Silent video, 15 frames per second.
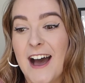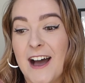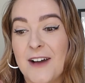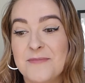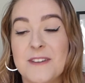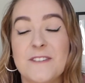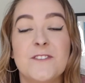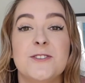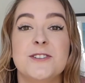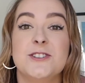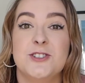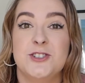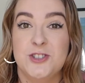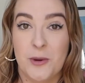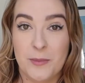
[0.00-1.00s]
If you're into
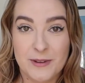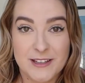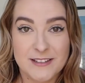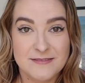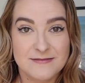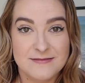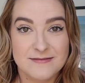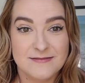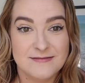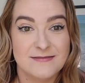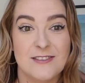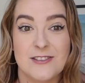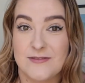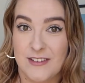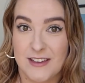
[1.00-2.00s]
shopping,
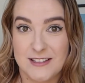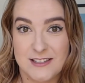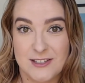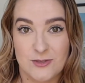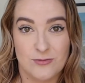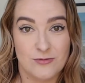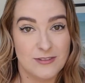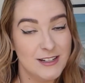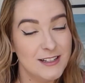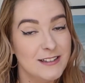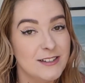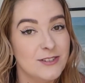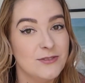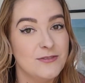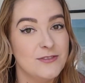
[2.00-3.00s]
Las Vegas is
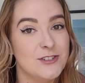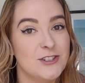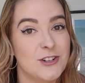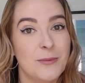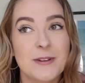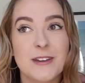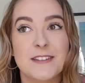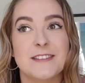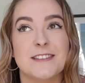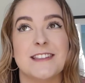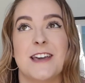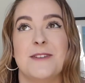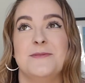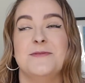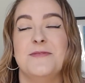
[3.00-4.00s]
really good for shopping. There's
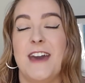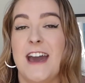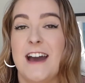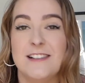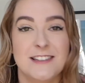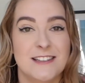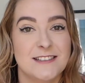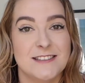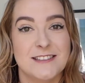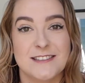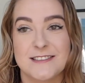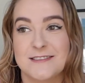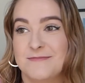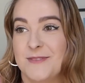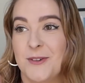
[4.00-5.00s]
heaps of
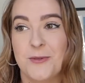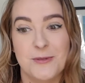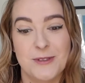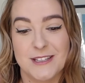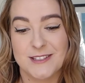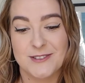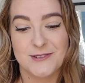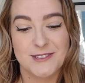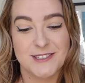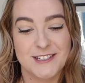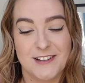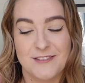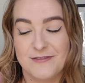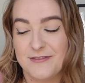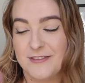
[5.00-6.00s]
outlets, all that sort of
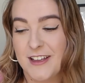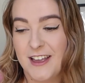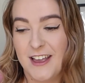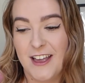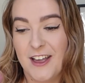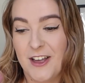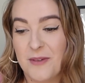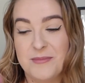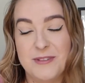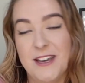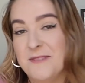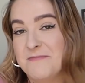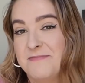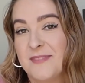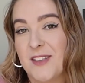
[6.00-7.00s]
stuff. But
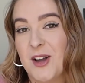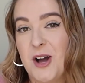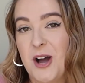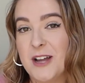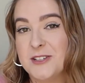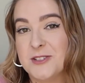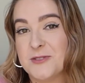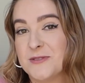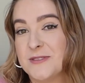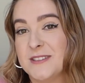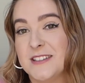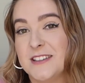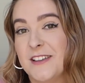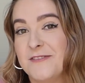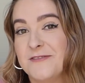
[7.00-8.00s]
yeah, I just
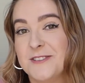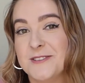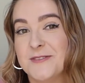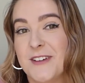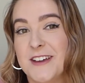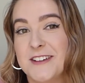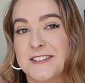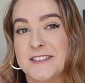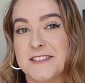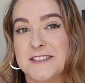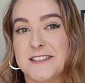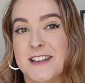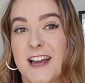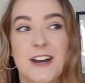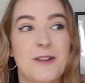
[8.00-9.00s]
really love Las
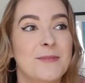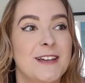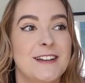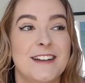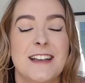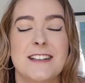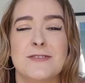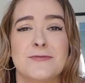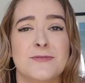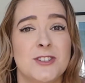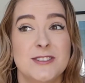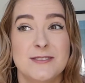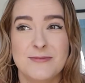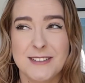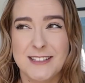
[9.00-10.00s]
Vegas. And I mean, it's
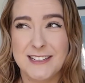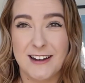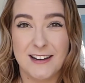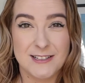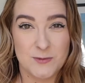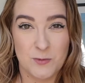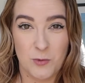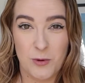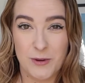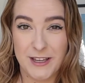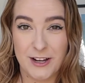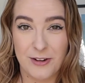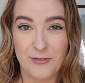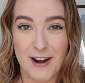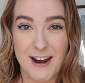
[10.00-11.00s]
just really nice
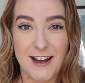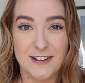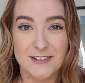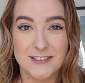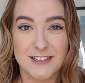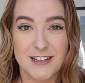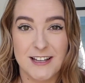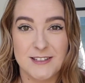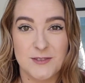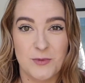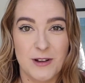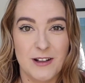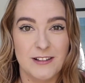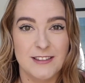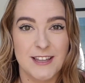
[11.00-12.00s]
walking around as
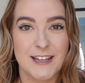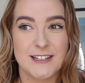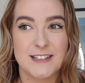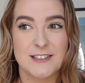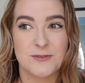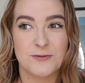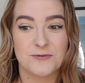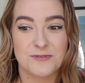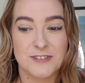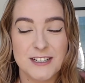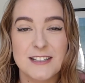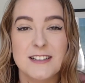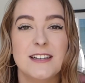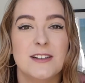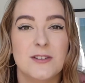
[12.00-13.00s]
well. Like, it's a
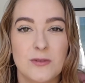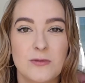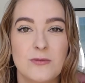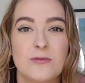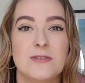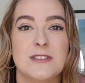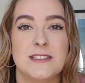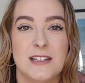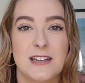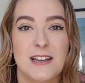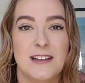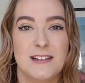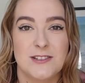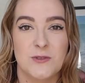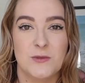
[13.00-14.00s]
really cool
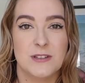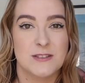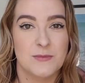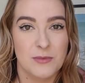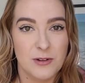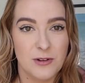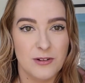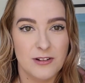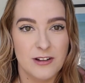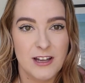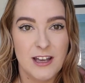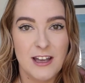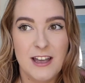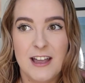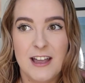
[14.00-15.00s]
city to explore.
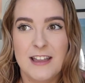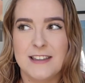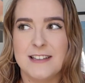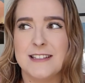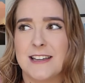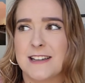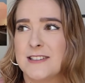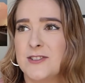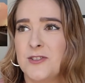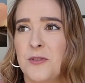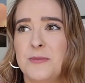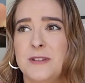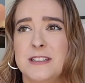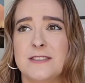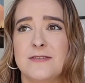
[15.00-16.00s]
There's like so
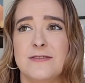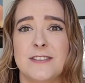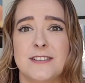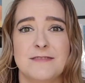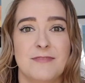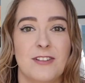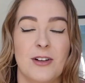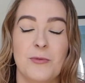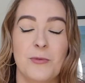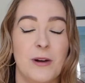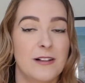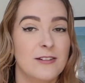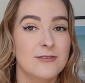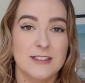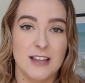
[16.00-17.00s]
many different
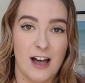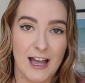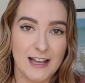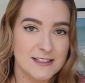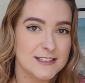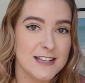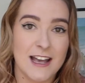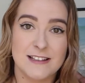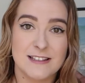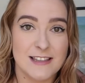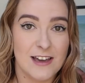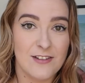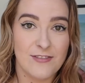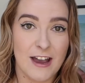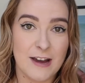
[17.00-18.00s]
world lights, as
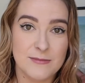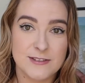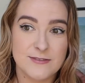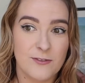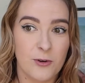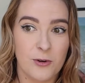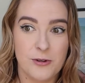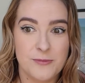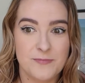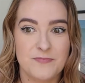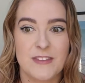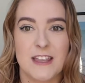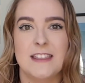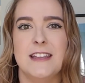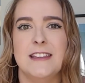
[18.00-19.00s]
they're famous for.
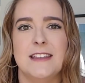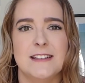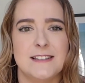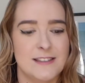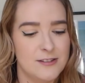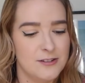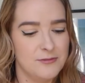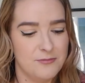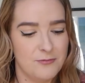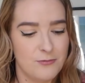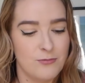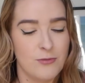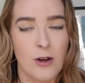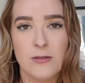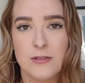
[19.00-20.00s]
And then there's the
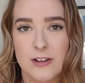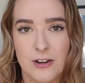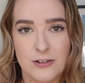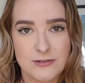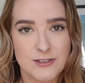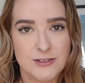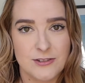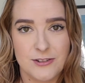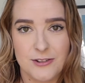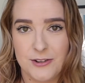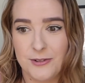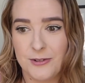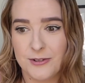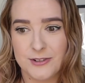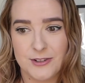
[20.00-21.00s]
roller coaster at New
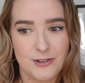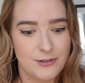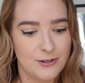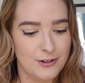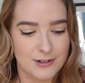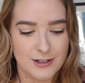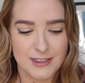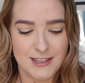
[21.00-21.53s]
York, New York.